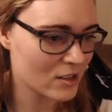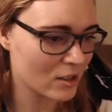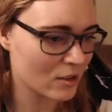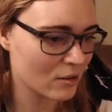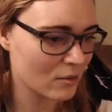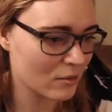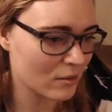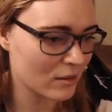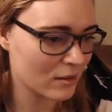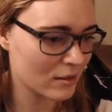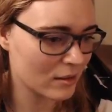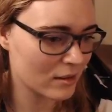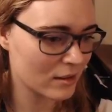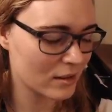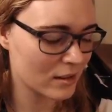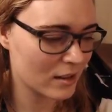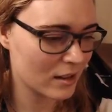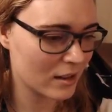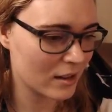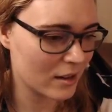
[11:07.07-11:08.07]
So
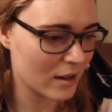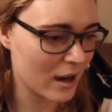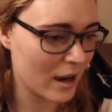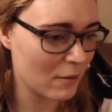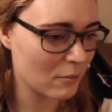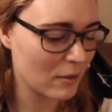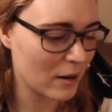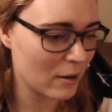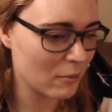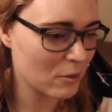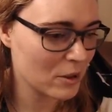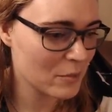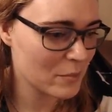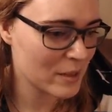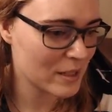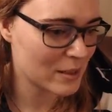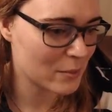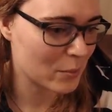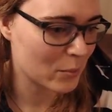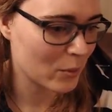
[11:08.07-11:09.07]
I wouldn't
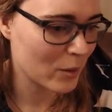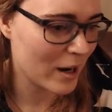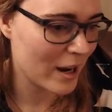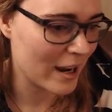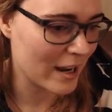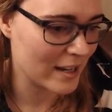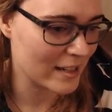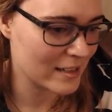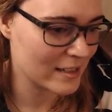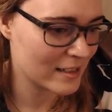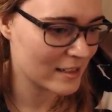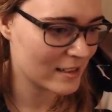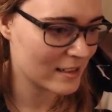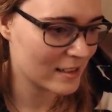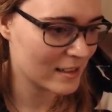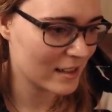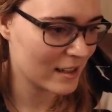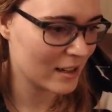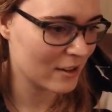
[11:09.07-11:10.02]
be surprised